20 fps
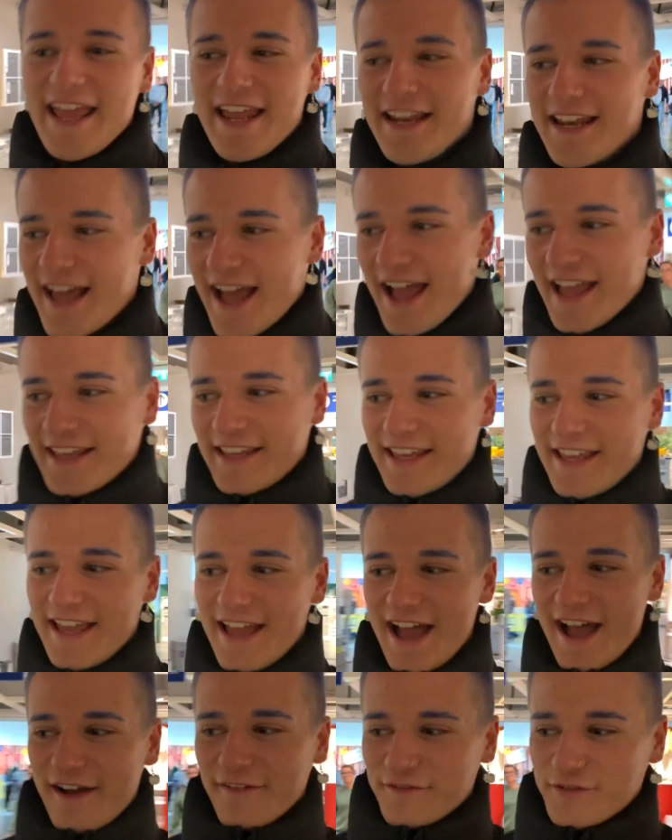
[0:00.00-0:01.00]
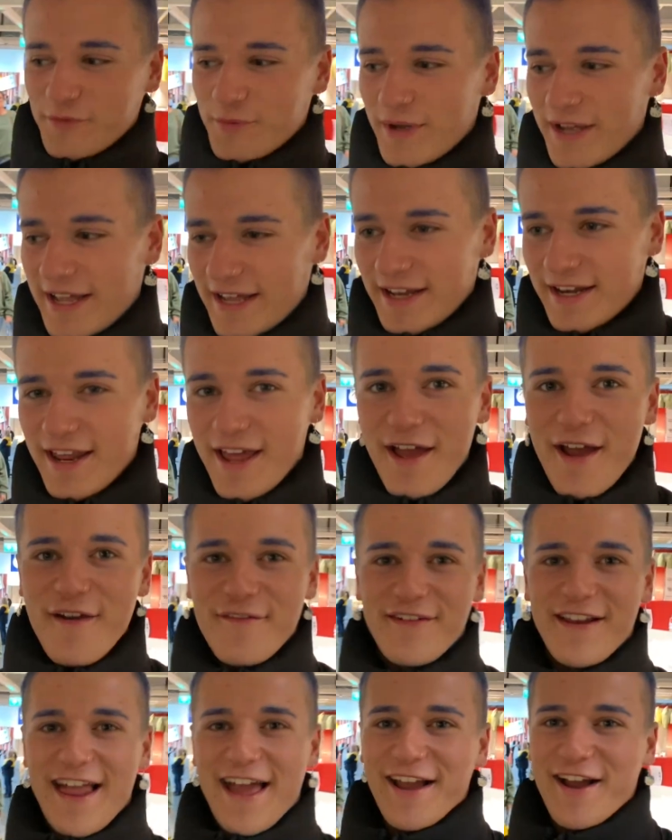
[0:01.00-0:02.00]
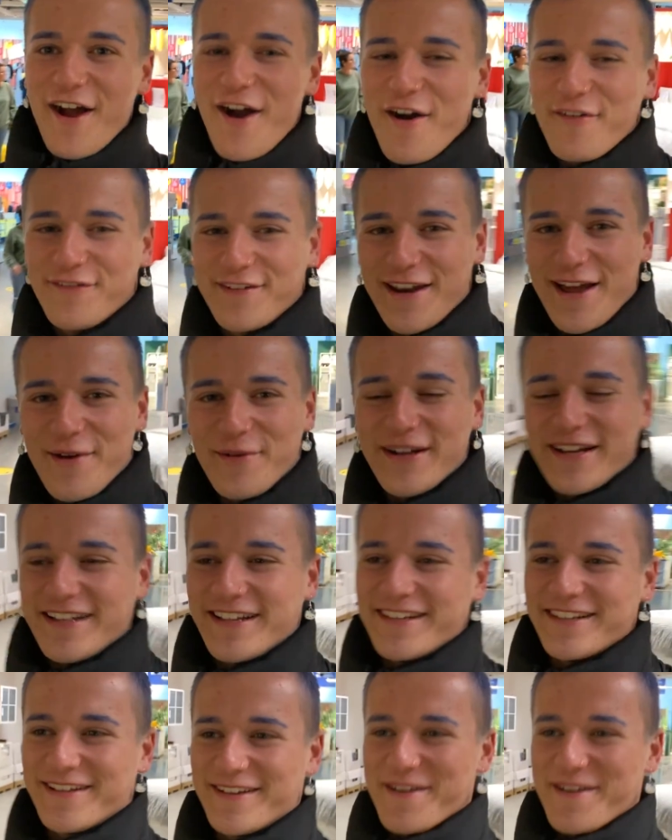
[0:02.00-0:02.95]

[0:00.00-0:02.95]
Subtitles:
in Ikea after waiting for like half an hour.